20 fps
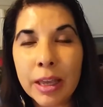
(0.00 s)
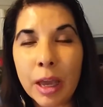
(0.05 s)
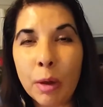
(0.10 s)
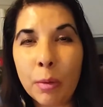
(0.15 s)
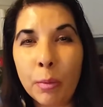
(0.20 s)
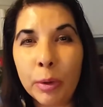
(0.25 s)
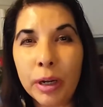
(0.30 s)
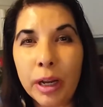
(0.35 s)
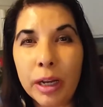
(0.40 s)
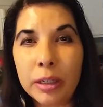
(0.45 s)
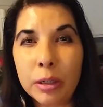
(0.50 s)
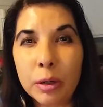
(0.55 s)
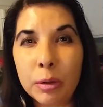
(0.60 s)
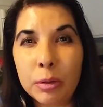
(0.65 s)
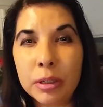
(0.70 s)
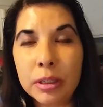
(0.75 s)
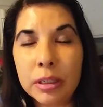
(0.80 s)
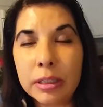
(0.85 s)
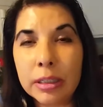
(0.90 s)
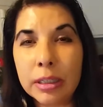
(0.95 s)
And what I
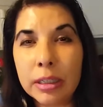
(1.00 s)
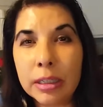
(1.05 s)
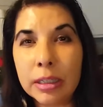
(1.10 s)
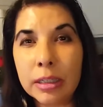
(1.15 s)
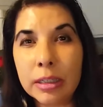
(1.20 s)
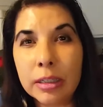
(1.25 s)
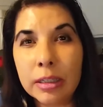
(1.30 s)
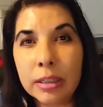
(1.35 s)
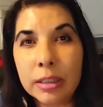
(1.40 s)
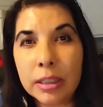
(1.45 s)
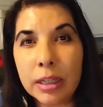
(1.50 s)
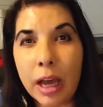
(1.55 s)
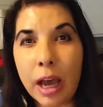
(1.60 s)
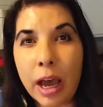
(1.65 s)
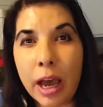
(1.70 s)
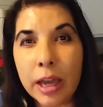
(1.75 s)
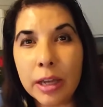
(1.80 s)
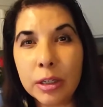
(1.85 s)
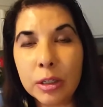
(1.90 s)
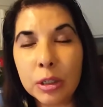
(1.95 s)
noticed is
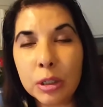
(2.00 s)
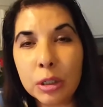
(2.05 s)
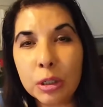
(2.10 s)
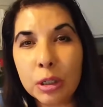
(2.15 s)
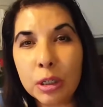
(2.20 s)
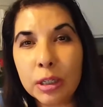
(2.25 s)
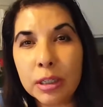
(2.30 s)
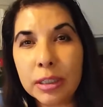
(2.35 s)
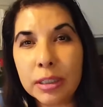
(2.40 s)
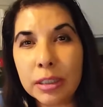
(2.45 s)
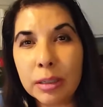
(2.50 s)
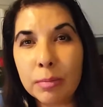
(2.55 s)
I took